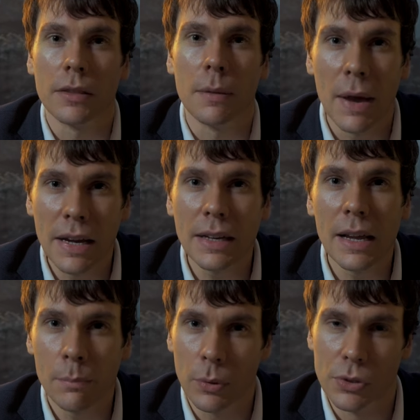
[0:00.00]
The main
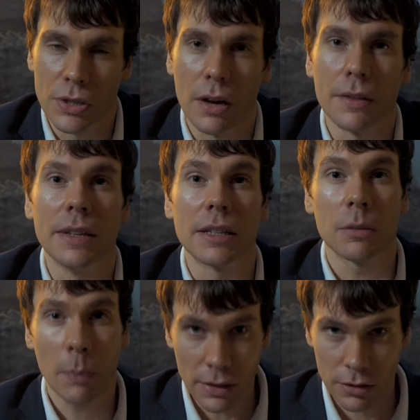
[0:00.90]
inputs are the
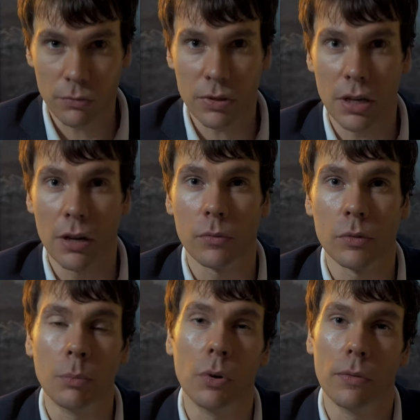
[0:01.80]
expected return
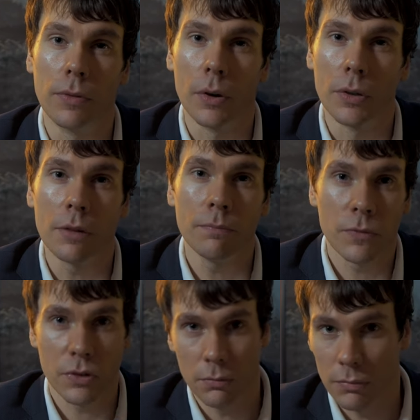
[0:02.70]
from the portfolio,
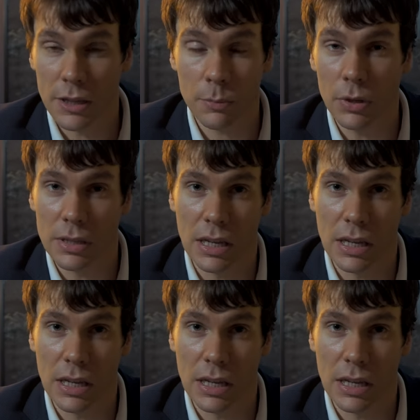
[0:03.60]
so that's pretty